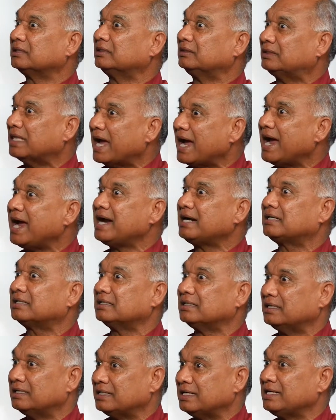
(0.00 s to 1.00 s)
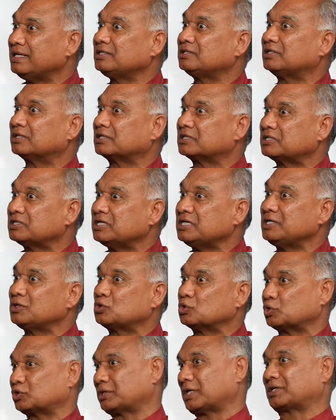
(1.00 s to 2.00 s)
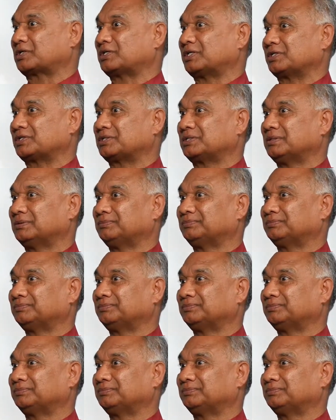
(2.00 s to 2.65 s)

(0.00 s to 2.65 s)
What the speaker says: that is the key to success.